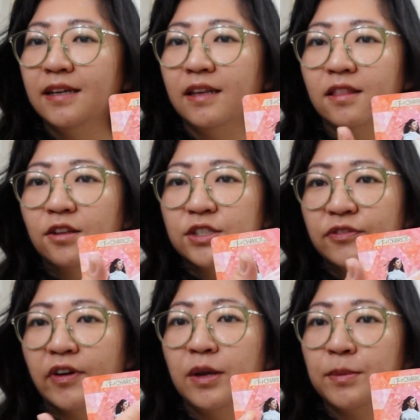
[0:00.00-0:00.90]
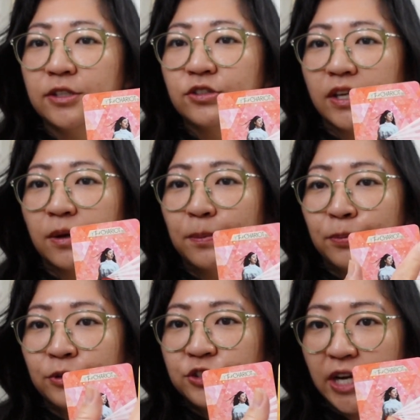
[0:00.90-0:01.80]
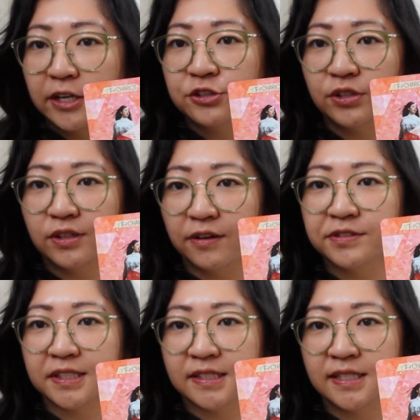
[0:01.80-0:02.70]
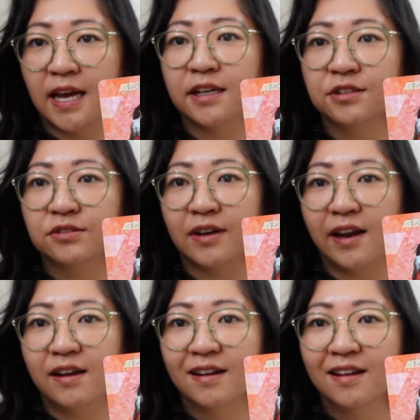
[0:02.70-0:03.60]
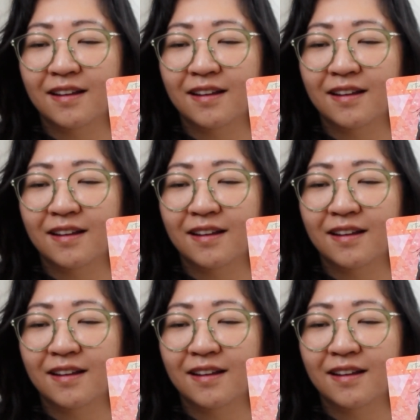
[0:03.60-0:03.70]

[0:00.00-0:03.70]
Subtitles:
It looks very much like a projection of success, right?